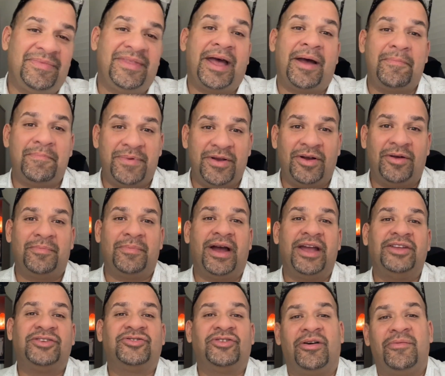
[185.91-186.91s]
that bill
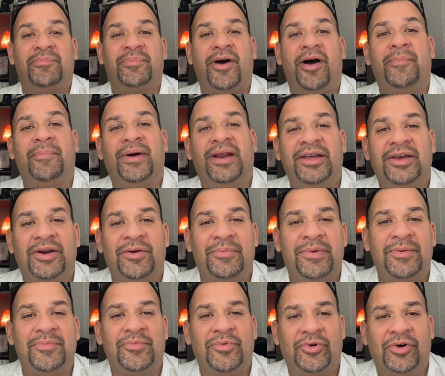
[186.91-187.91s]
might jump up a little
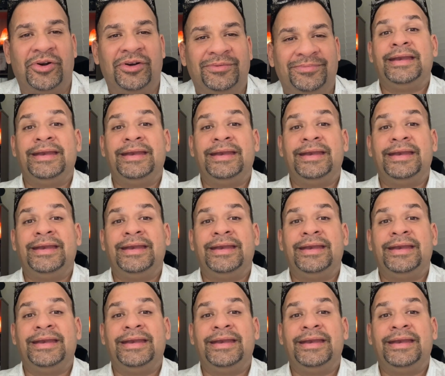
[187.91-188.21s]
bit more.